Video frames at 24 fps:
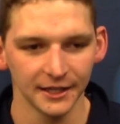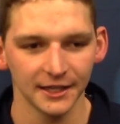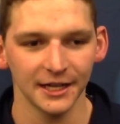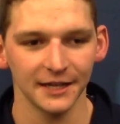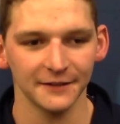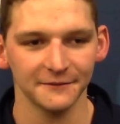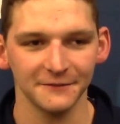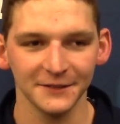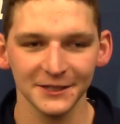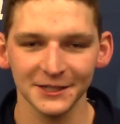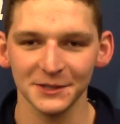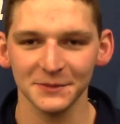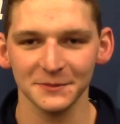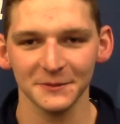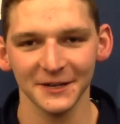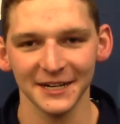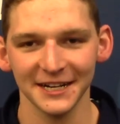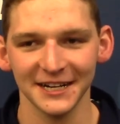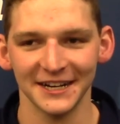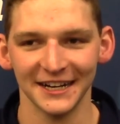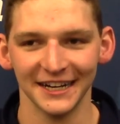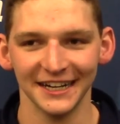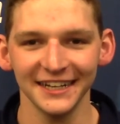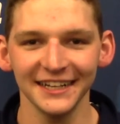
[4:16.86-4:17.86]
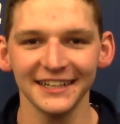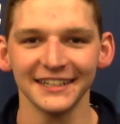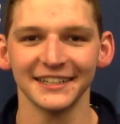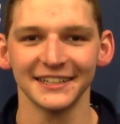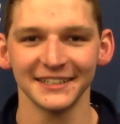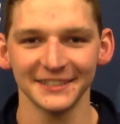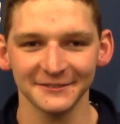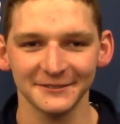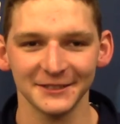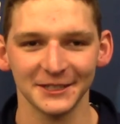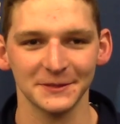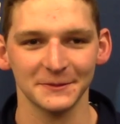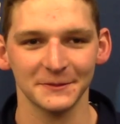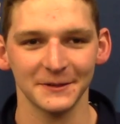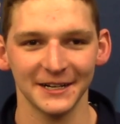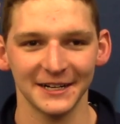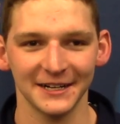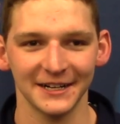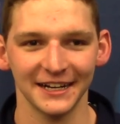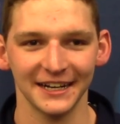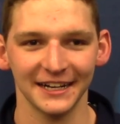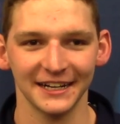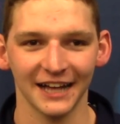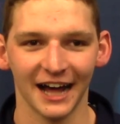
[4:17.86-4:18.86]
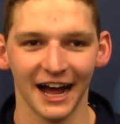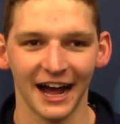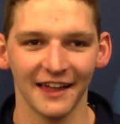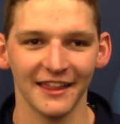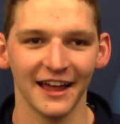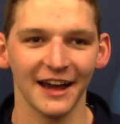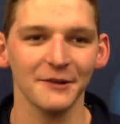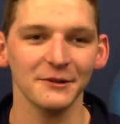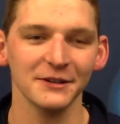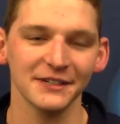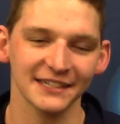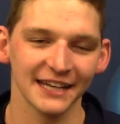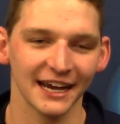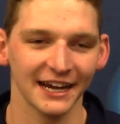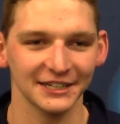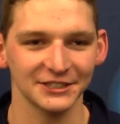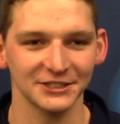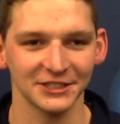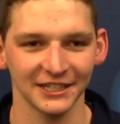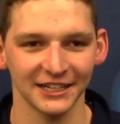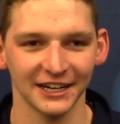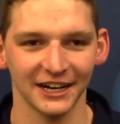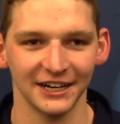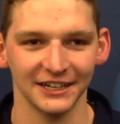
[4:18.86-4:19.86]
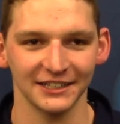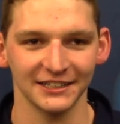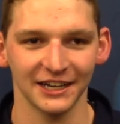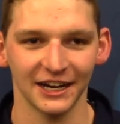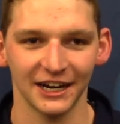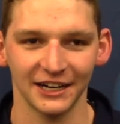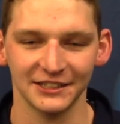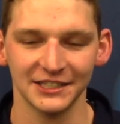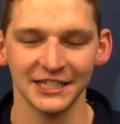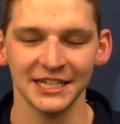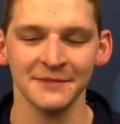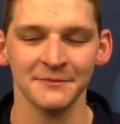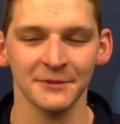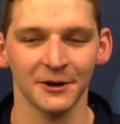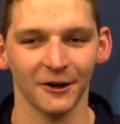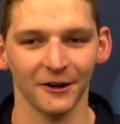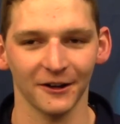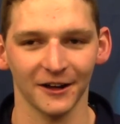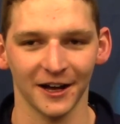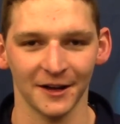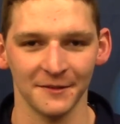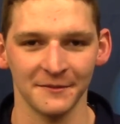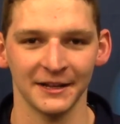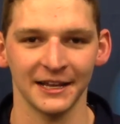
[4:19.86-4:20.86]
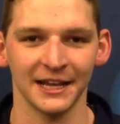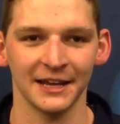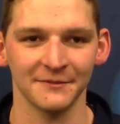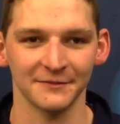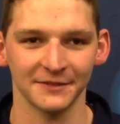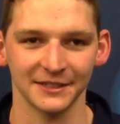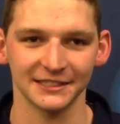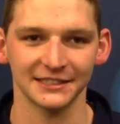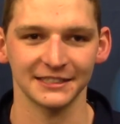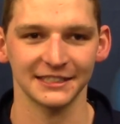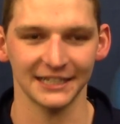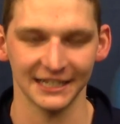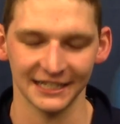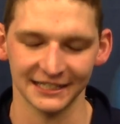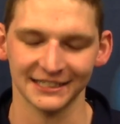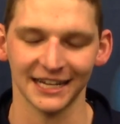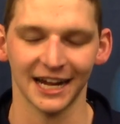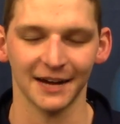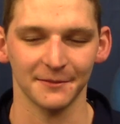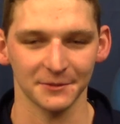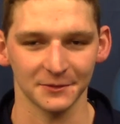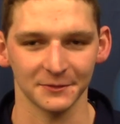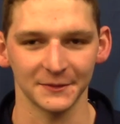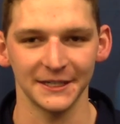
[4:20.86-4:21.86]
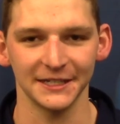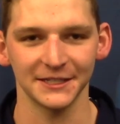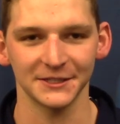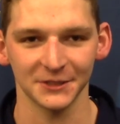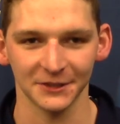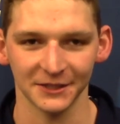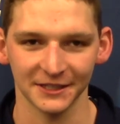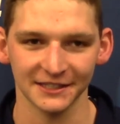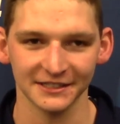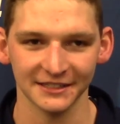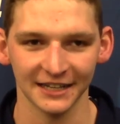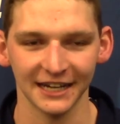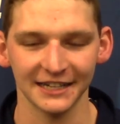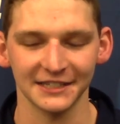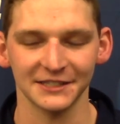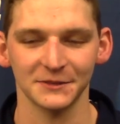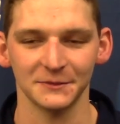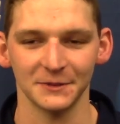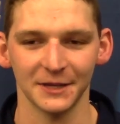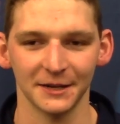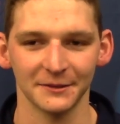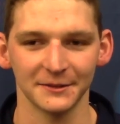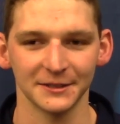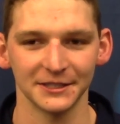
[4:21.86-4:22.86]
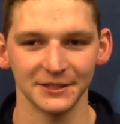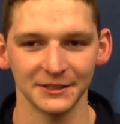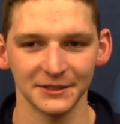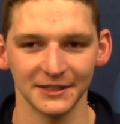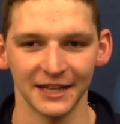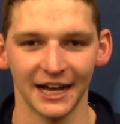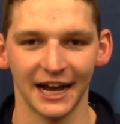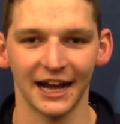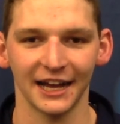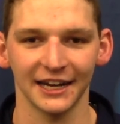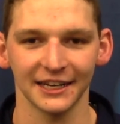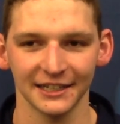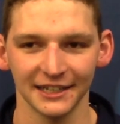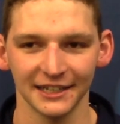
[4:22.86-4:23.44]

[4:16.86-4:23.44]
Feels pretty good. That was actually our team goal coming in, was to get top 3, so it's nice to be able to do that.